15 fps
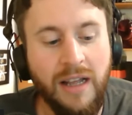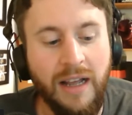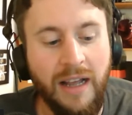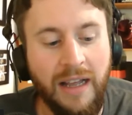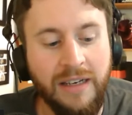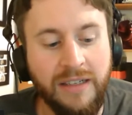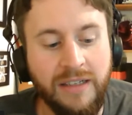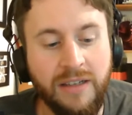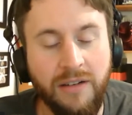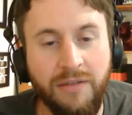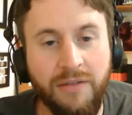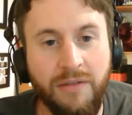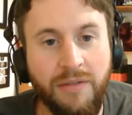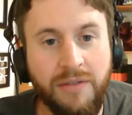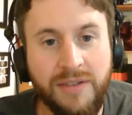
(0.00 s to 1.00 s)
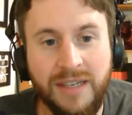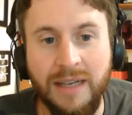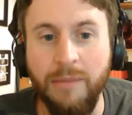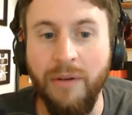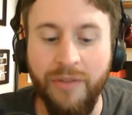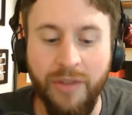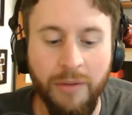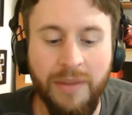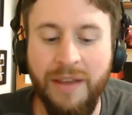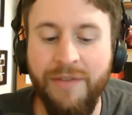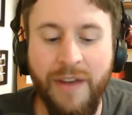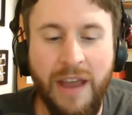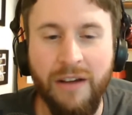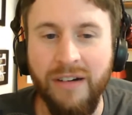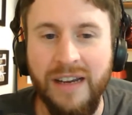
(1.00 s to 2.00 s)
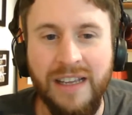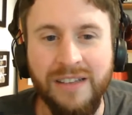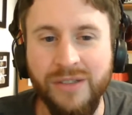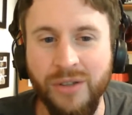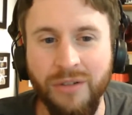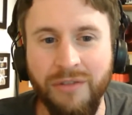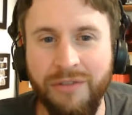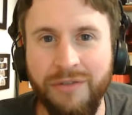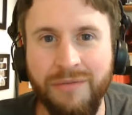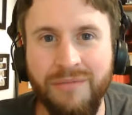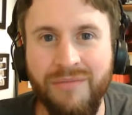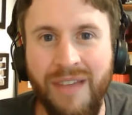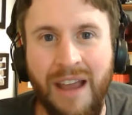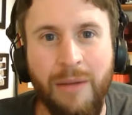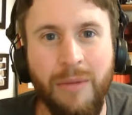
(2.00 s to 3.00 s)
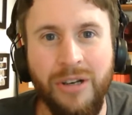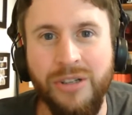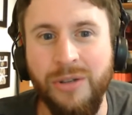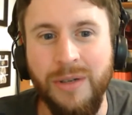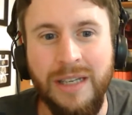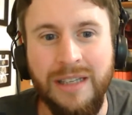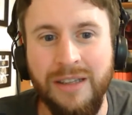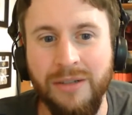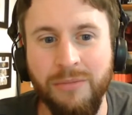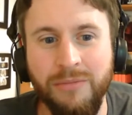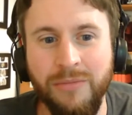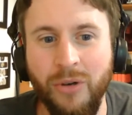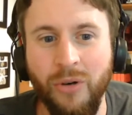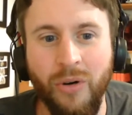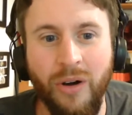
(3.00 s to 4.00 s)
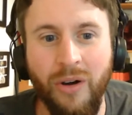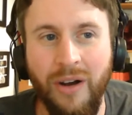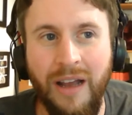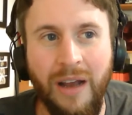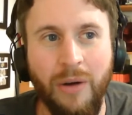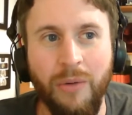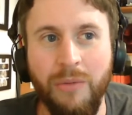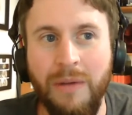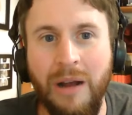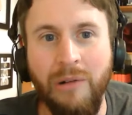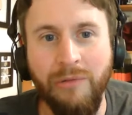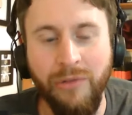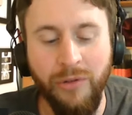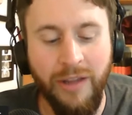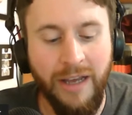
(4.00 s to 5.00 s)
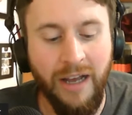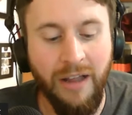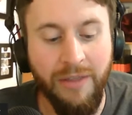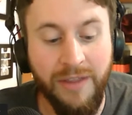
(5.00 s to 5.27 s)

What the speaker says: and some of they vary in sort of how much you need them or how helpful they are.